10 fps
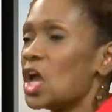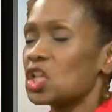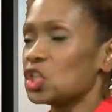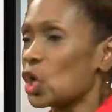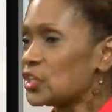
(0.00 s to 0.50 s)

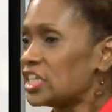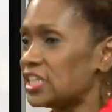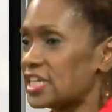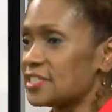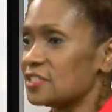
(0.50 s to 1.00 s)
learning
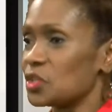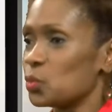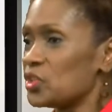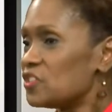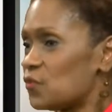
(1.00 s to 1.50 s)
lessons and
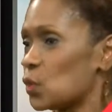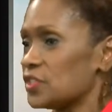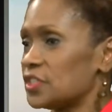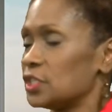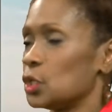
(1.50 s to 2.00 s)

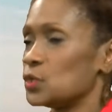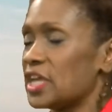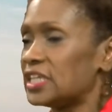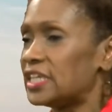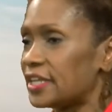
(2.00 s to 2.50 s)
reinforcing those
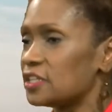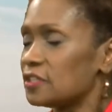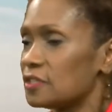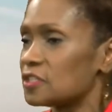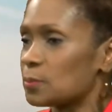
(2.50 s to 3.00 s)
and getting to
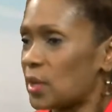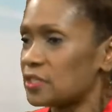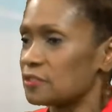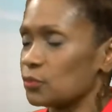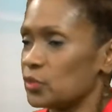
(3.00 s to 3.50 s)
this
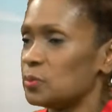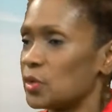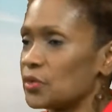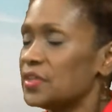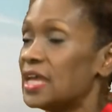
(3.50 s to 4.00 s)
space of rebirth,